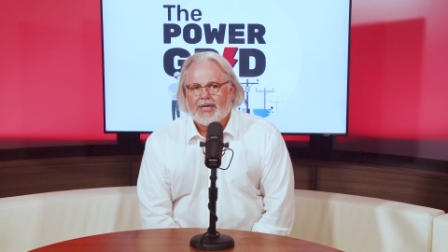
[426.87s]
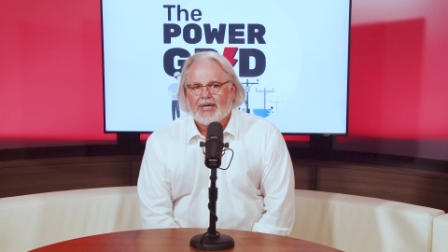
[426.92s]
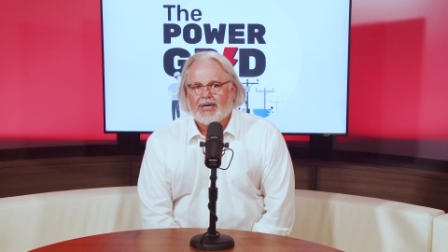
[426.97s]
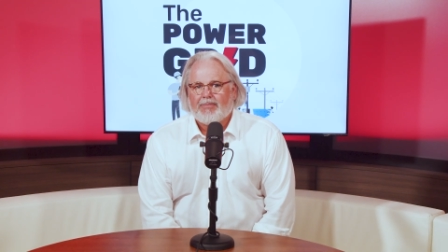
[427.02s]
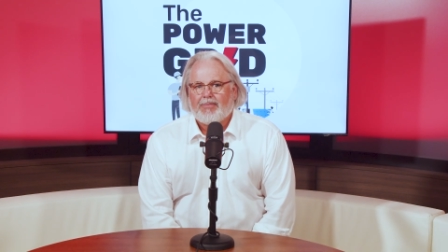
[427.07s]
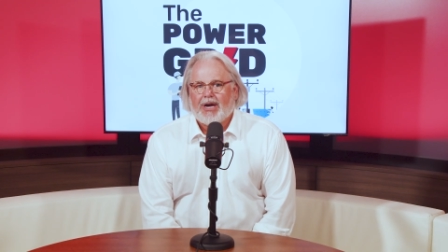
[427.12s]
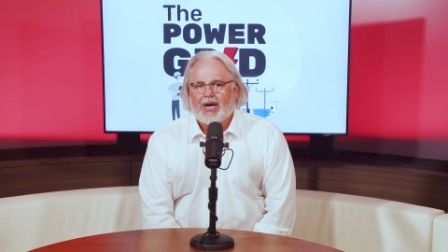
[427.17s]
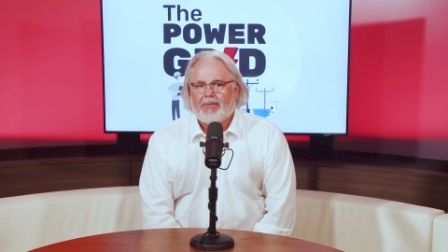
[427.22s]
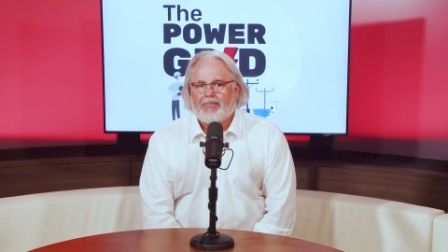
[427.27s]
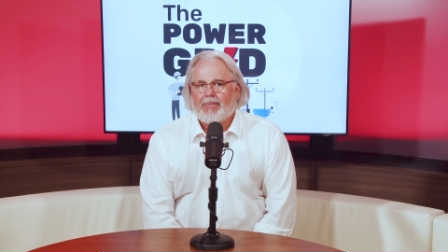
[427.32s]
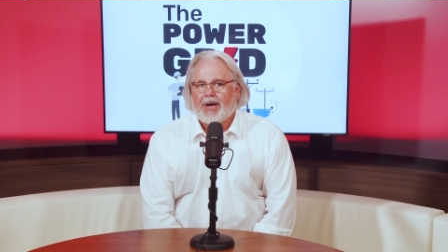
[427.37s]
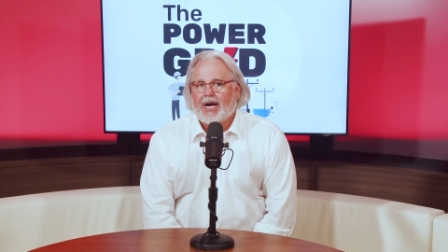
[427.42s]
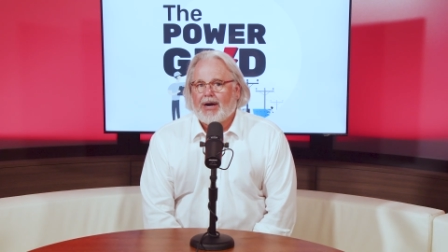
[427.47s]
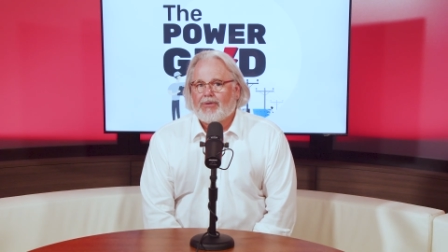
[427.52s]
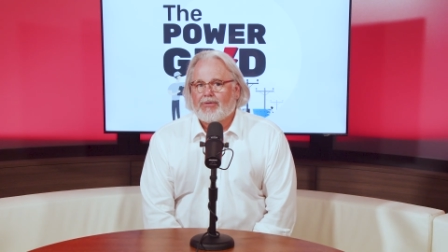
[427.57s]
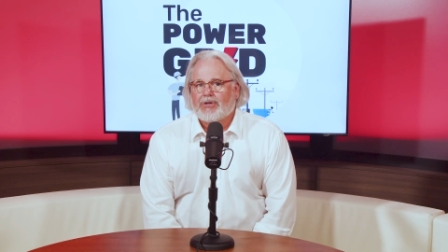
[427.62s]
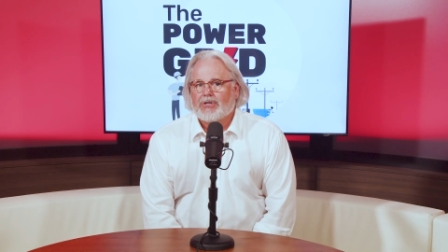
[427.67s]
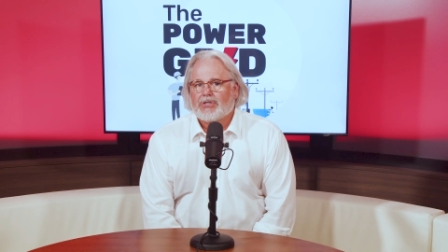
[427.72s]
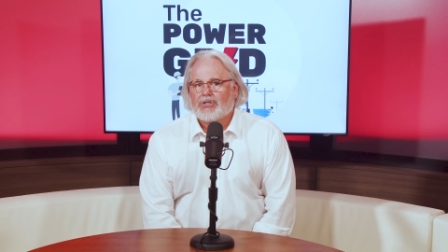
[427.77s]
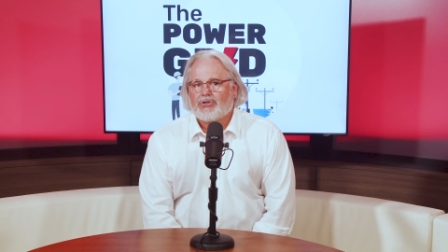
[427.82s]
about
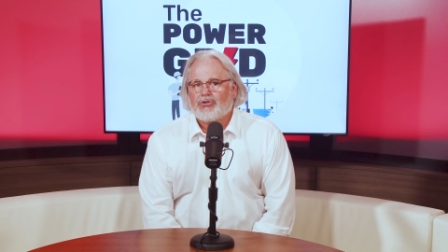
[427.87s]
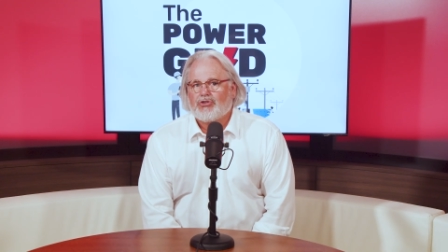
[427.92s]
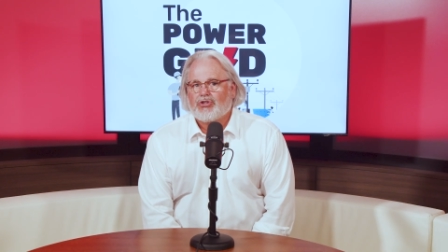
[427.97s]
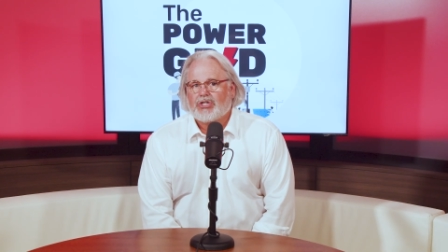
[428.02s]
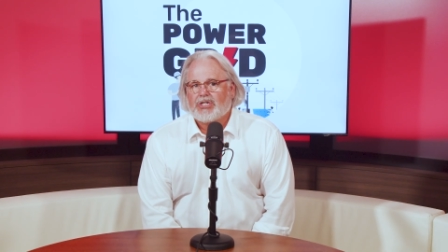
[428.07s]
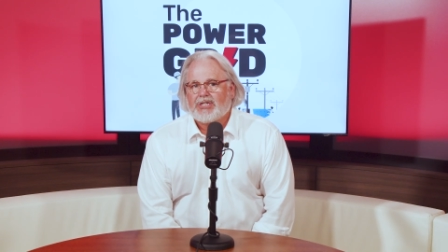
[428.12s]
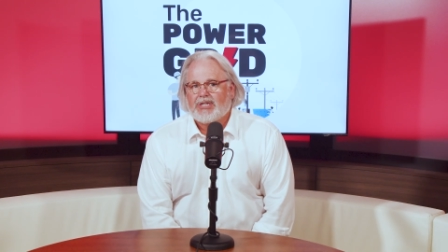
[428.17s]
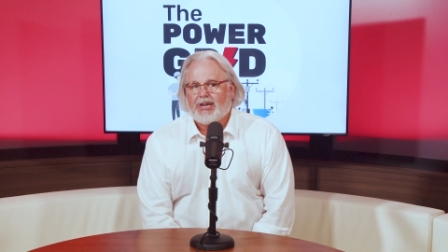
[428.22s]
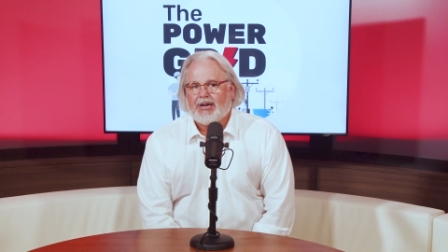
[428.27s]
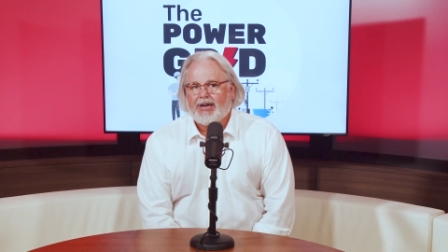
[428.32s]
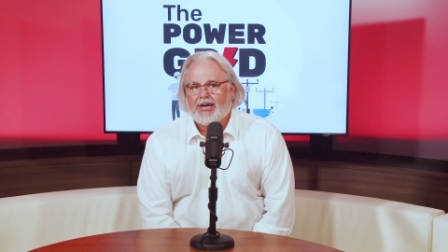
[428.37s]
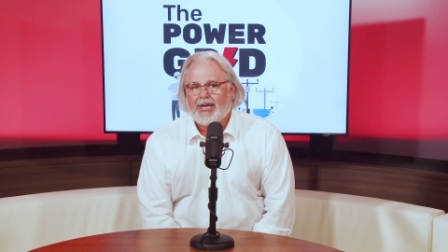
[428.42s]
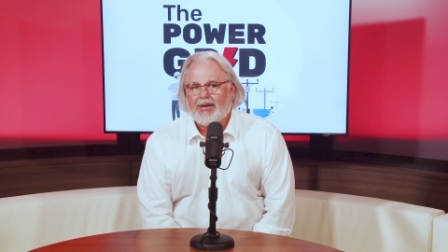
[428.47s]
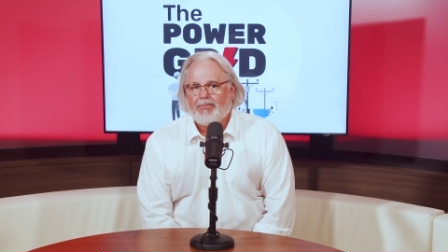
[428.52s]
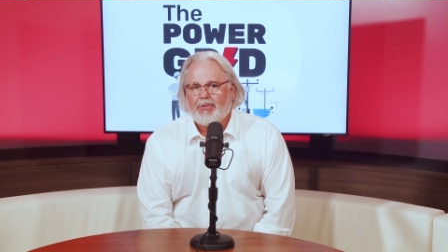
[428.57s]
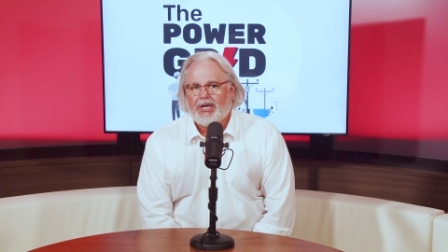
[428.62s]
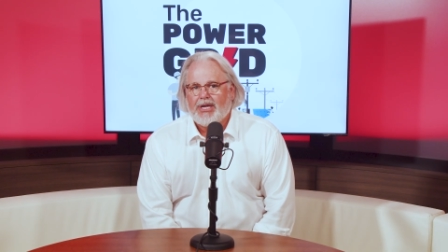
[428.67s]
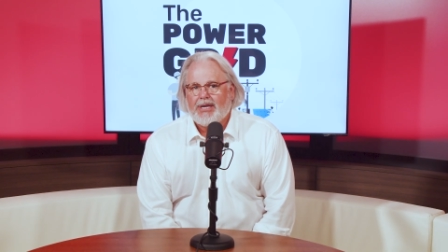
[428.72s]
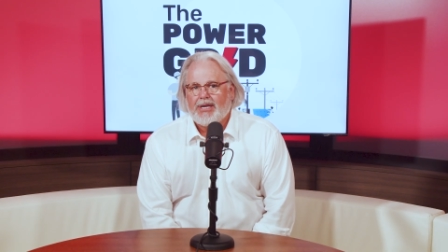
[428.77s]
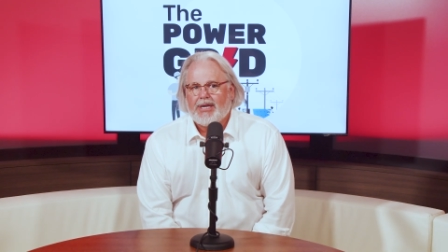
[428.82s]
power surge
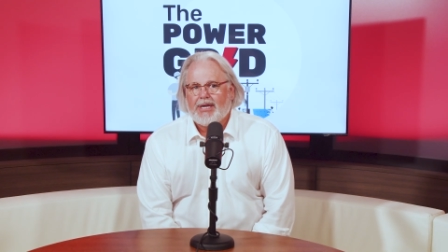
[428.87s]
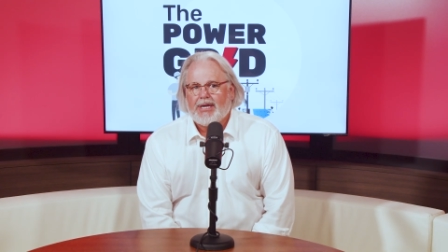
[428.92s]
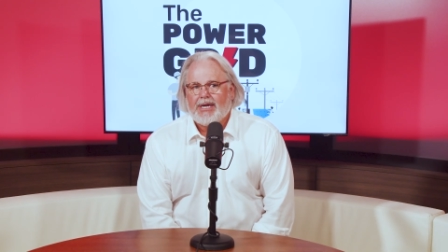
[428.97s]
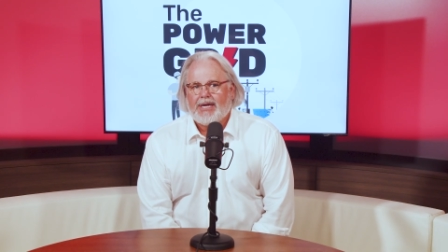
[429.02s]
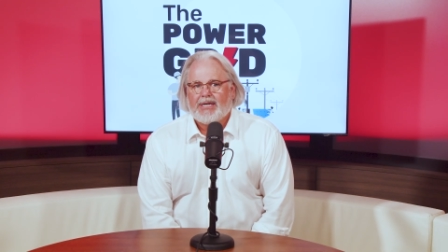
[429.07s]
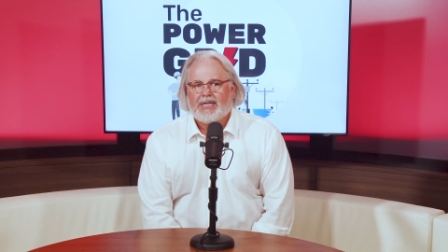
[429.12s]
timing,